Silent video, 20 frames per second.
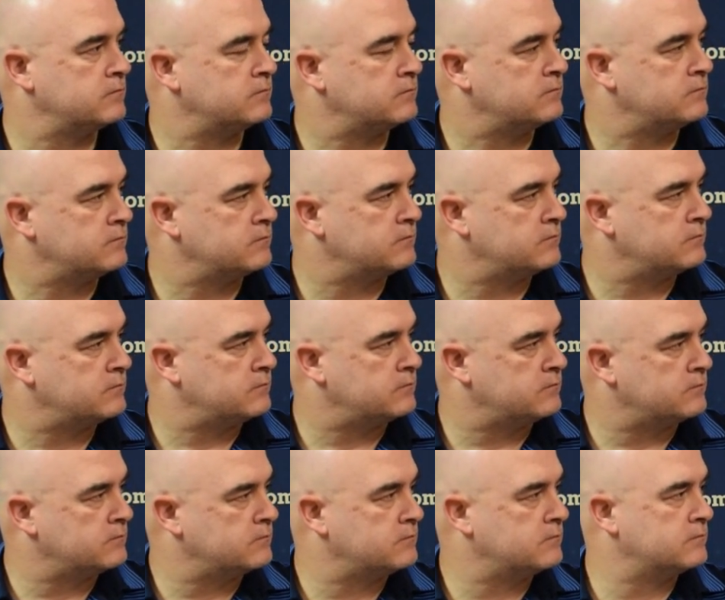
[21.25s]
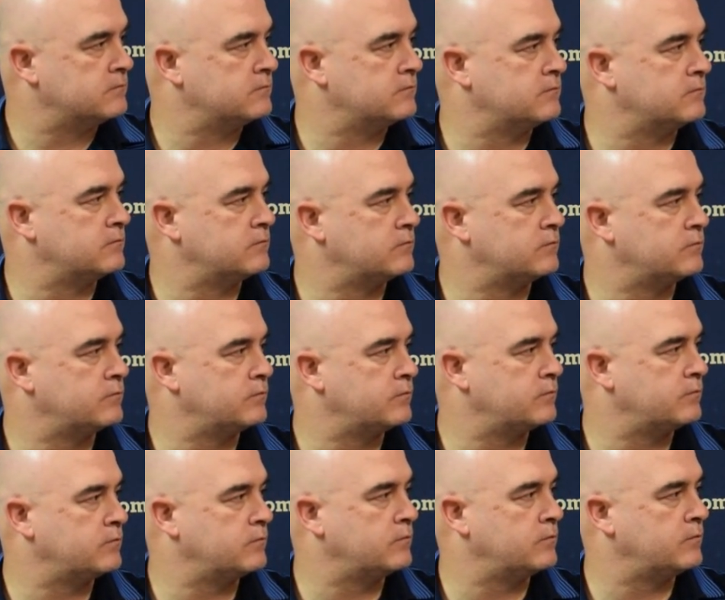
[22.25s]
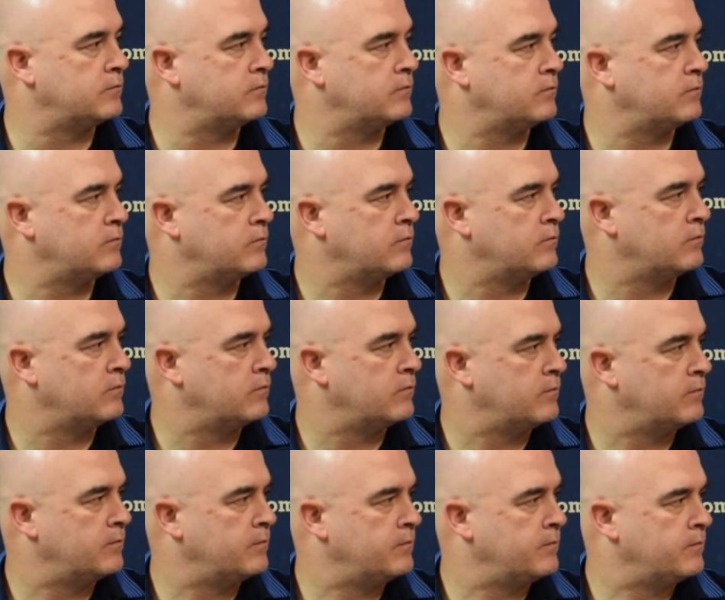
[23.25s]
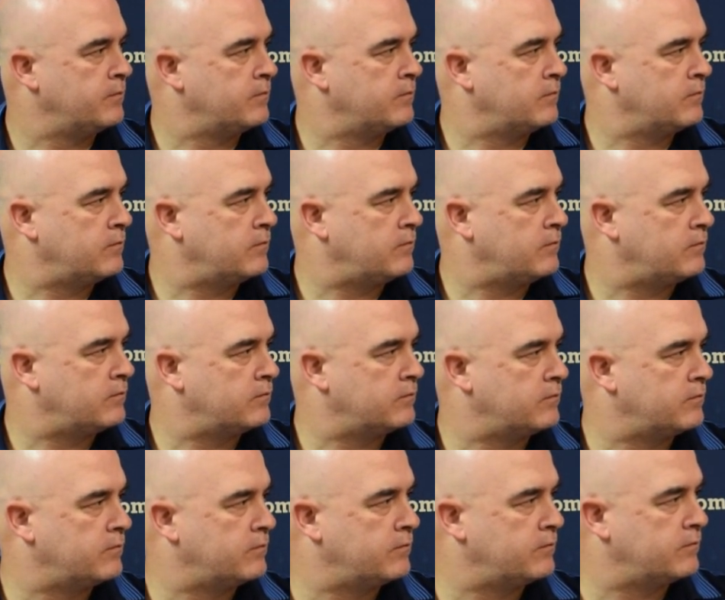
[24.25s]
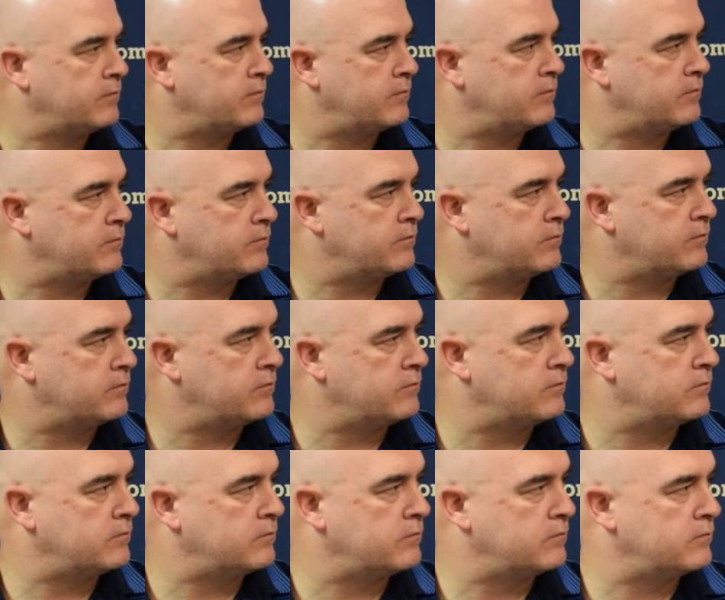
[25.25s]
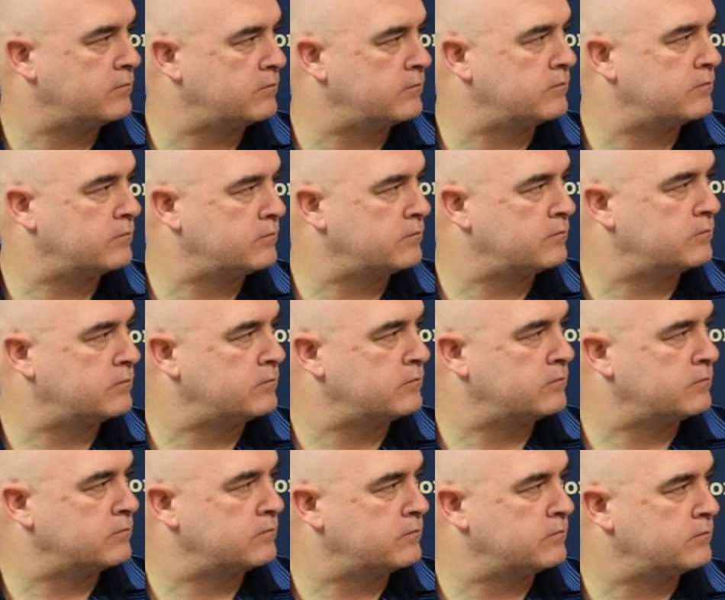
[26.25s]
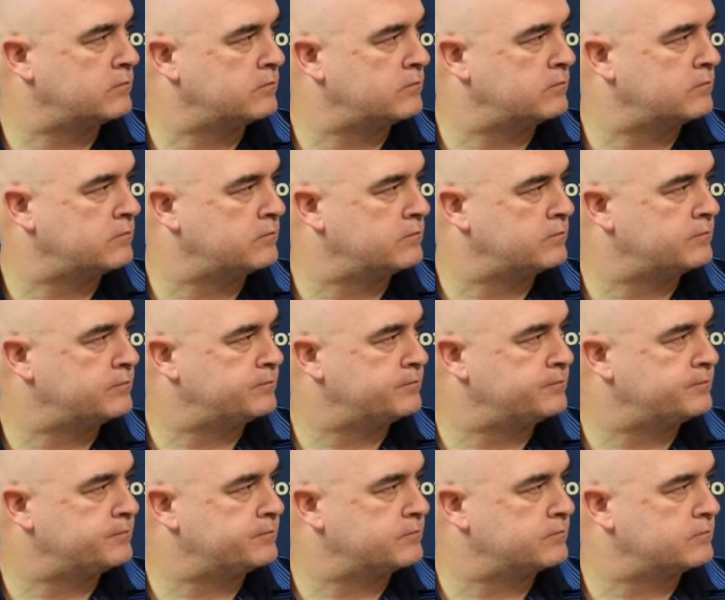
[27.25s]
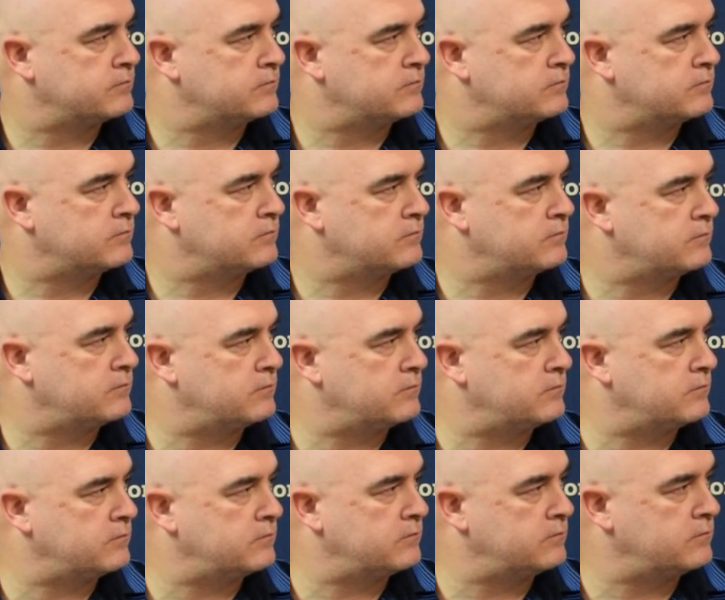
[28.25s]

(silent)